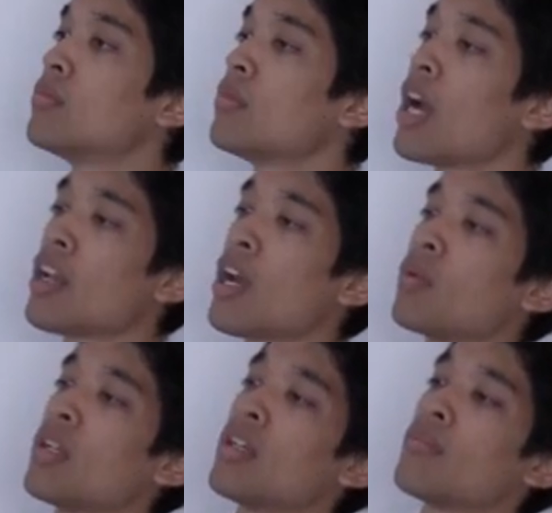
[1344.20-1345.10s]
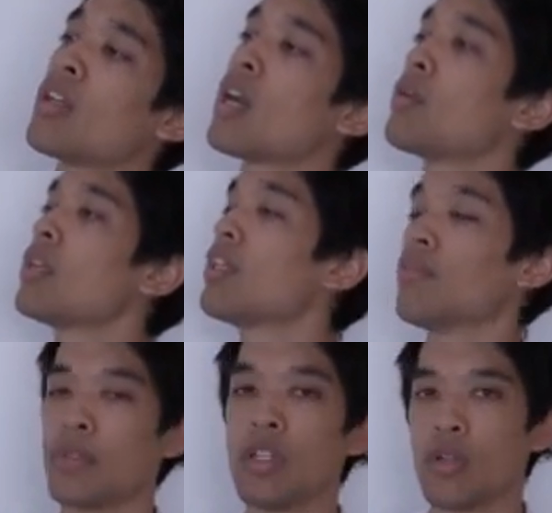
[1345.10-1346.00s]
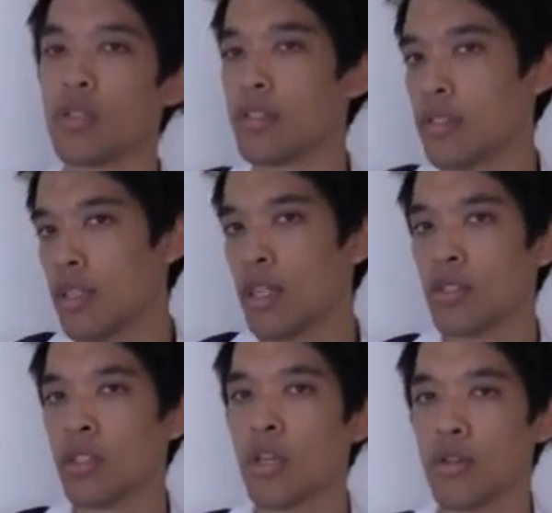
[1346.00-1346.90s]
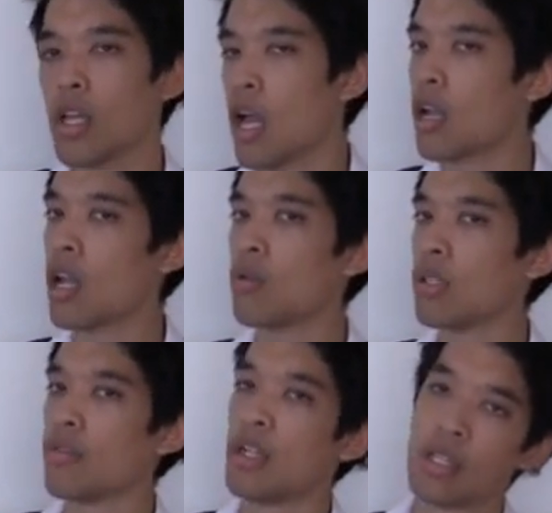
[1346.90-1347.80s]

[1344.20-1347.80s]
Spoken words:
And I will leave. You know, there's a lot, and I will leave.